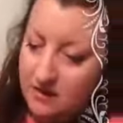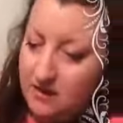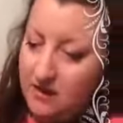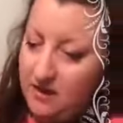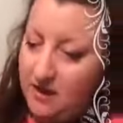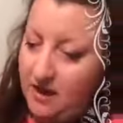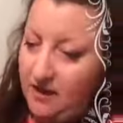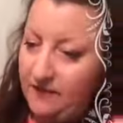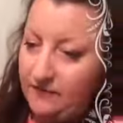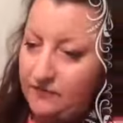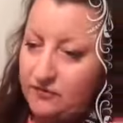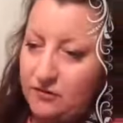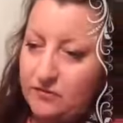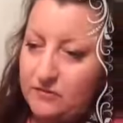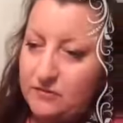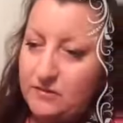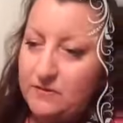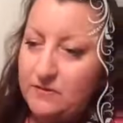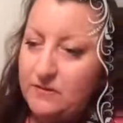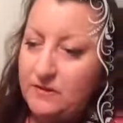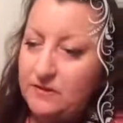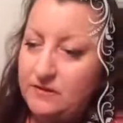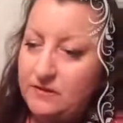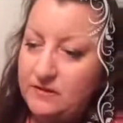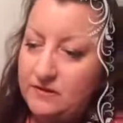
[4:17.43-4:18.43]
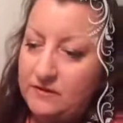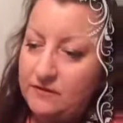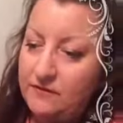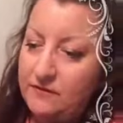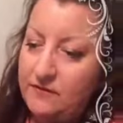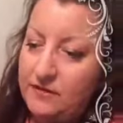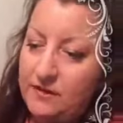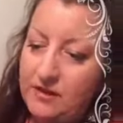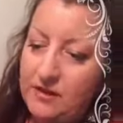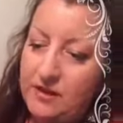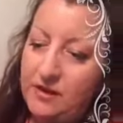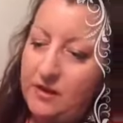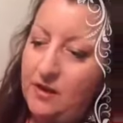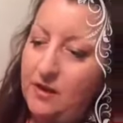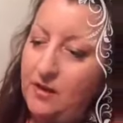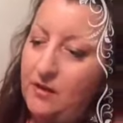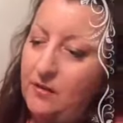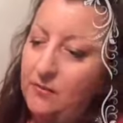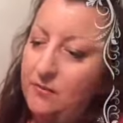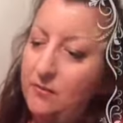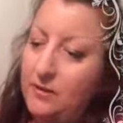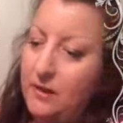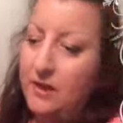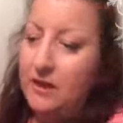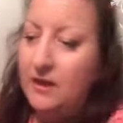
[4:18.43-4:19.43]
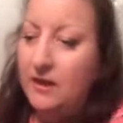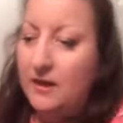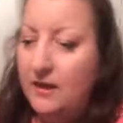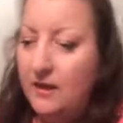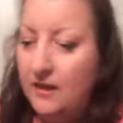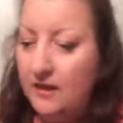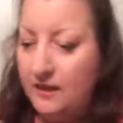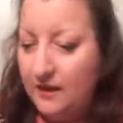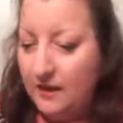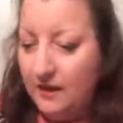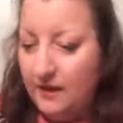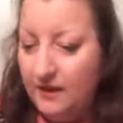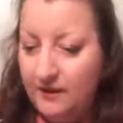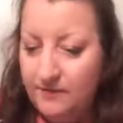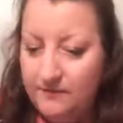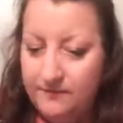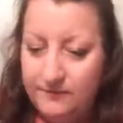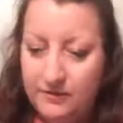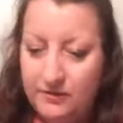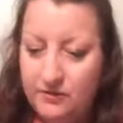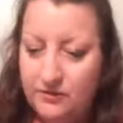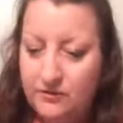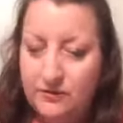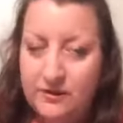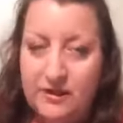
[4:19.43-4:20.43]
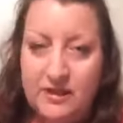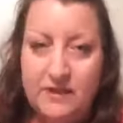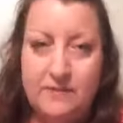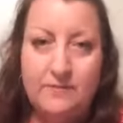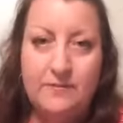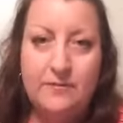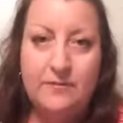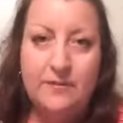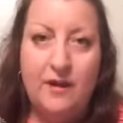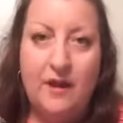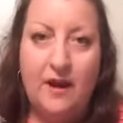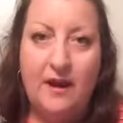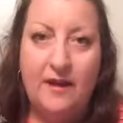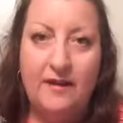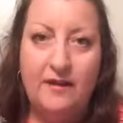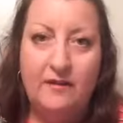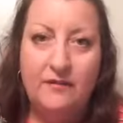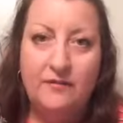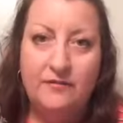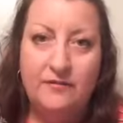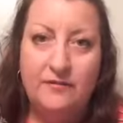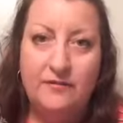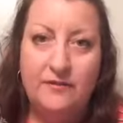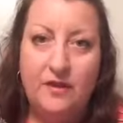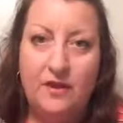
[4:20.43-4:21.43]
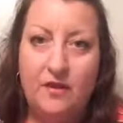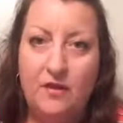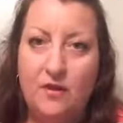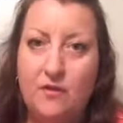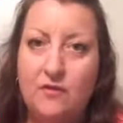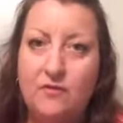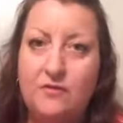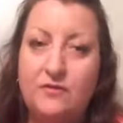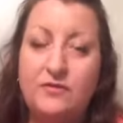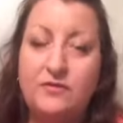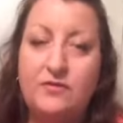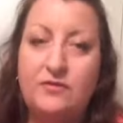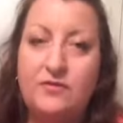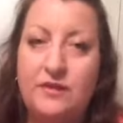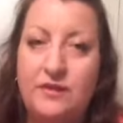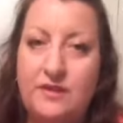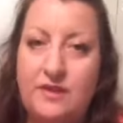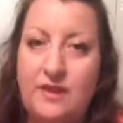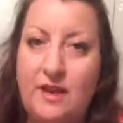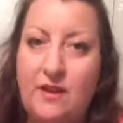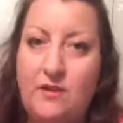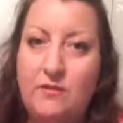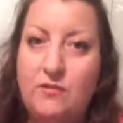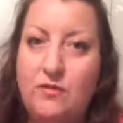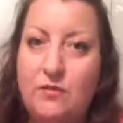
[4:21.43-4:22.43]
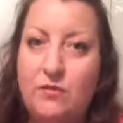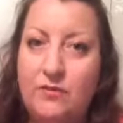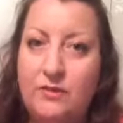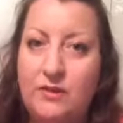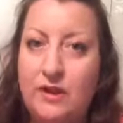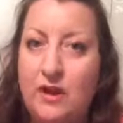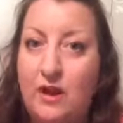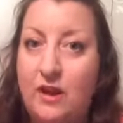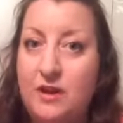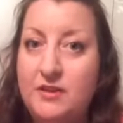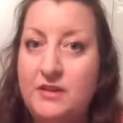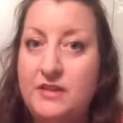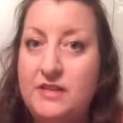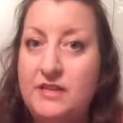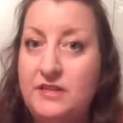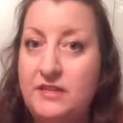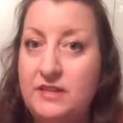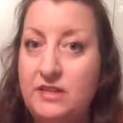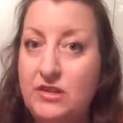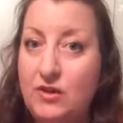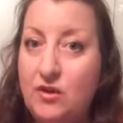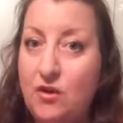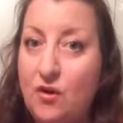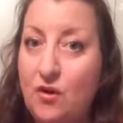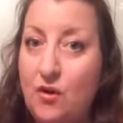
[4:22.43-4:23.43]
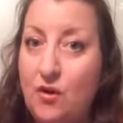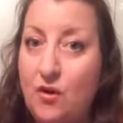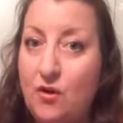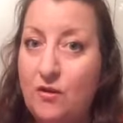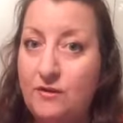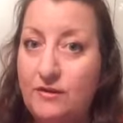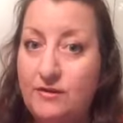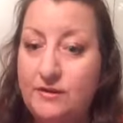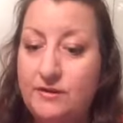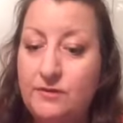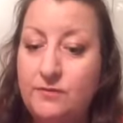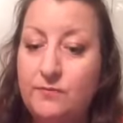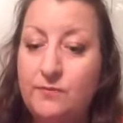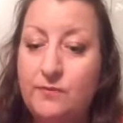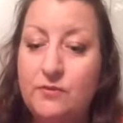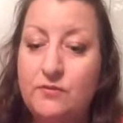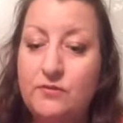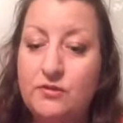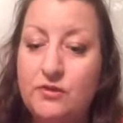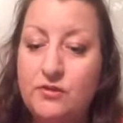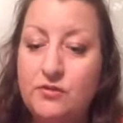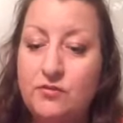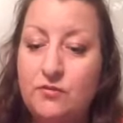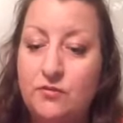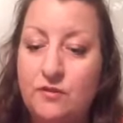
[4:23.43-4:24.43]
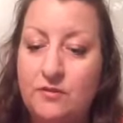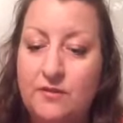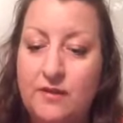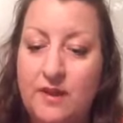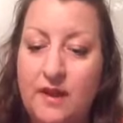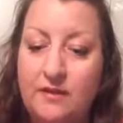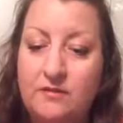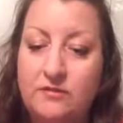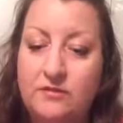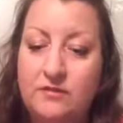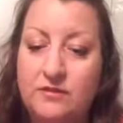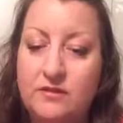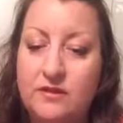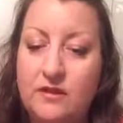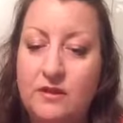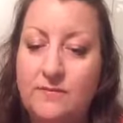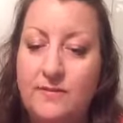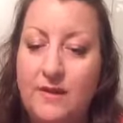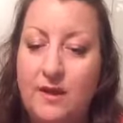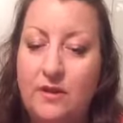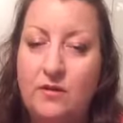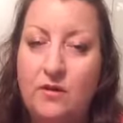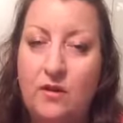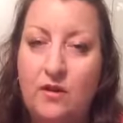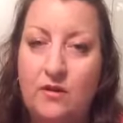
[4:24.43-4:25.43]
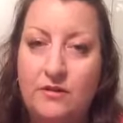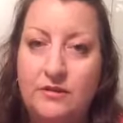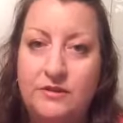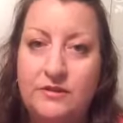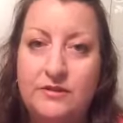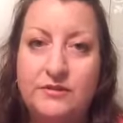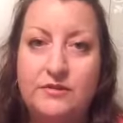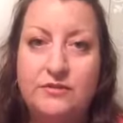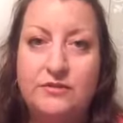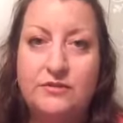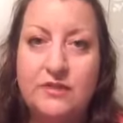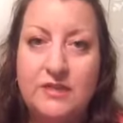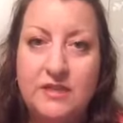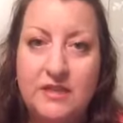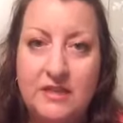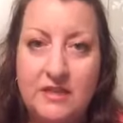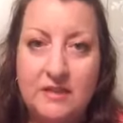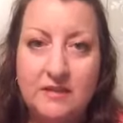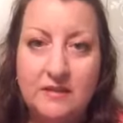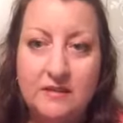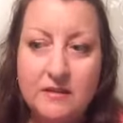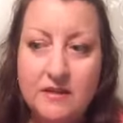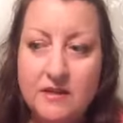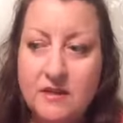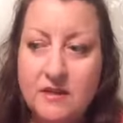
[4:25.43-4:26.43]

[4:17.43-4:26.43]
after I'm done with this video. So keep your eye out for that. Also right now going on is the August brochure. That just came out August 13th.